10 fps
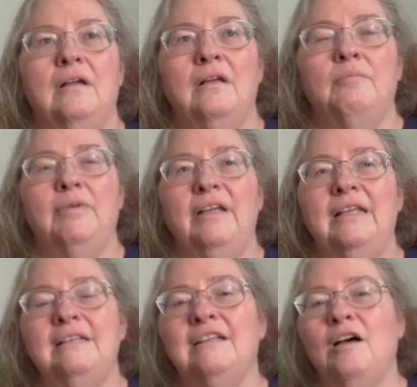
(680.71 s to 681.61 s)
by
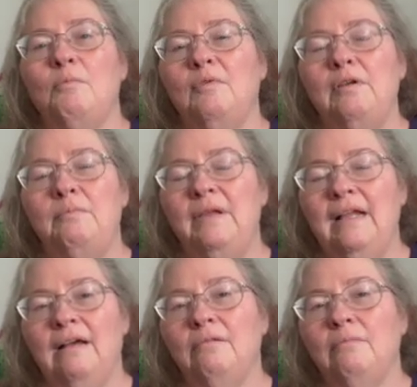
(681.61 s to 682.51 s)
that time we'd been
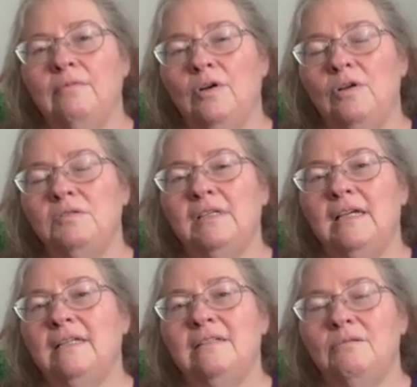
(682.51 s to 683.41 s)
out all
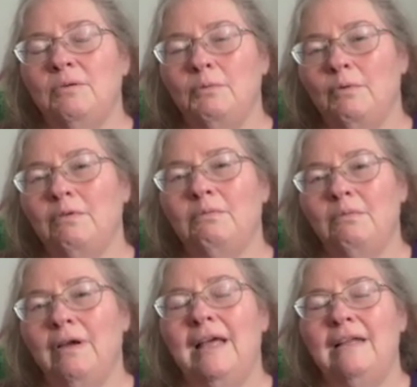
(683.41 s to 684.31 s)
day, so we're
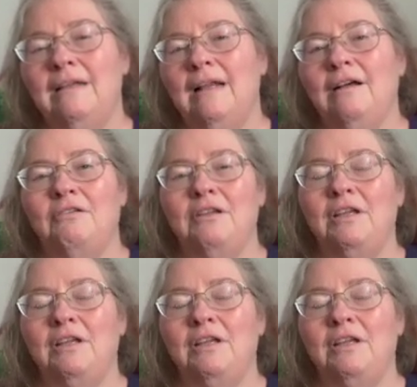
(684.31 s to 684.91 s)
heading out.